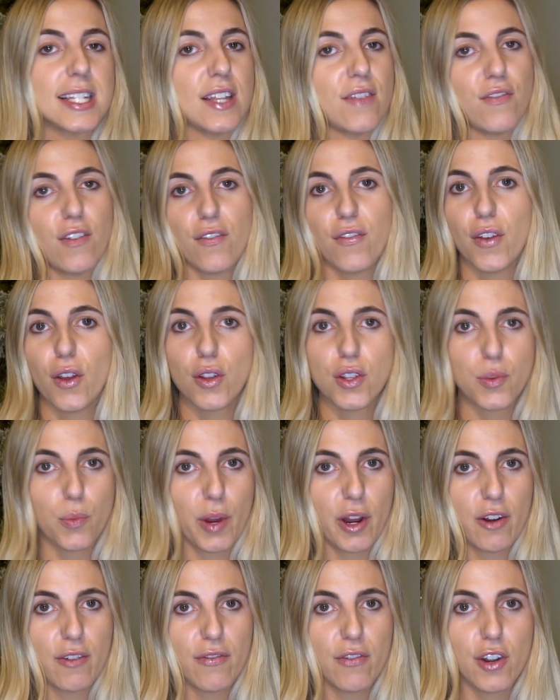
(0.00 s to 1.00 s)
if it feels
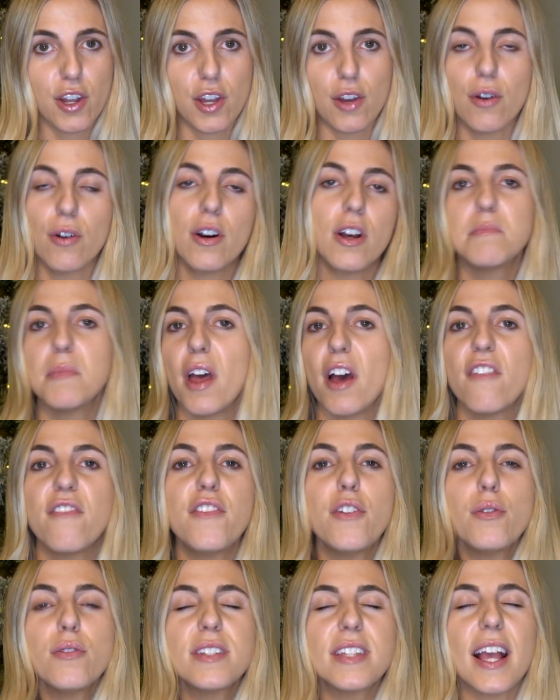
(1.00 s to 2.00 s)
weird for you, a
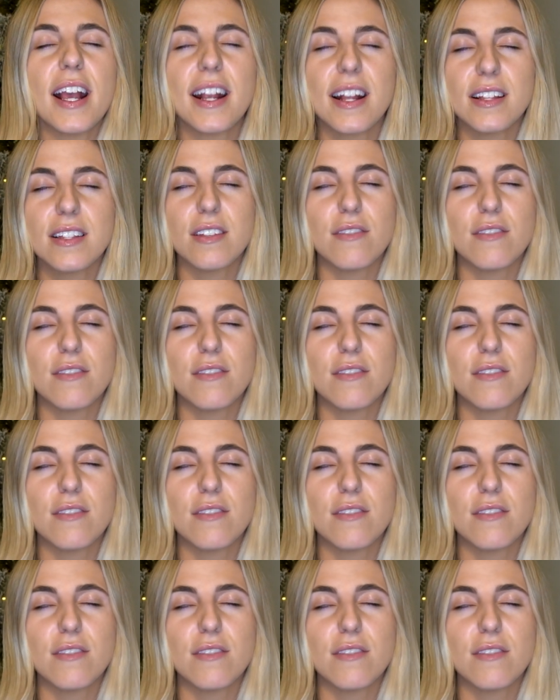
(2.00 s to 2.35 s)
few seconds